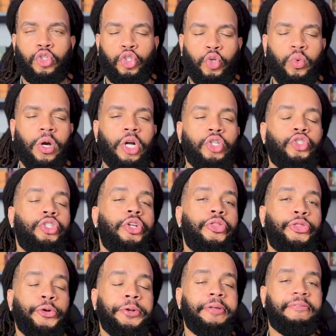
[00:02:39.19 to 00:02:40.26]

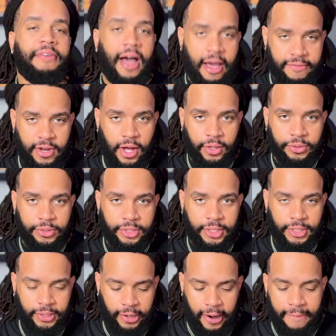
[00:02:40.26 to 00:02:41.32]

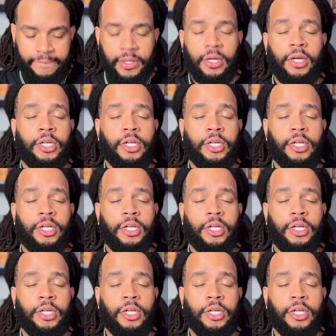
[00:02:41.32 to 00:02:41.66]
$235, right?